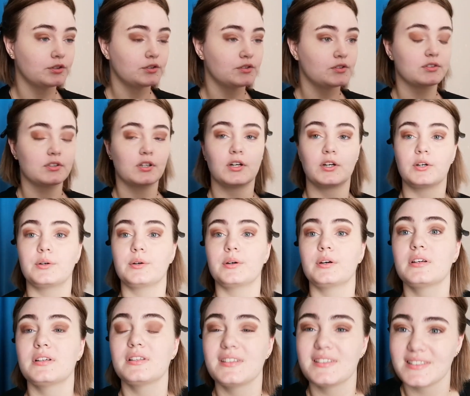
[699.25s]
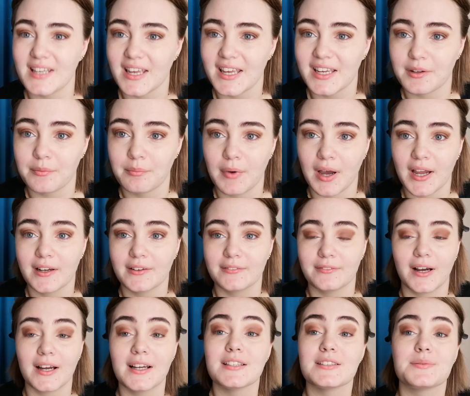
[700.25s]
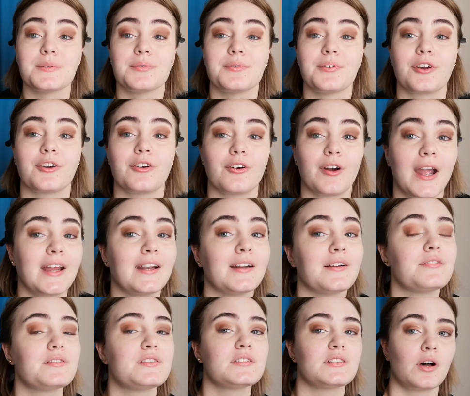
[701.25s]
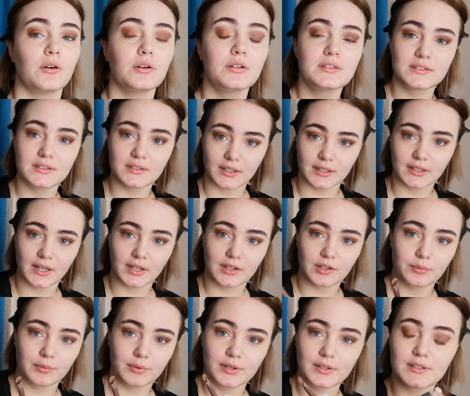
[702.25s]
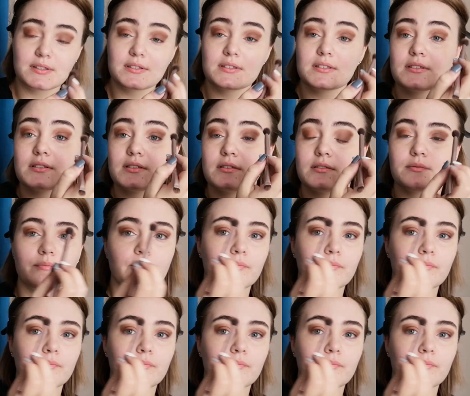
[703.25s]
So take my advice with a grain of salt, in other words.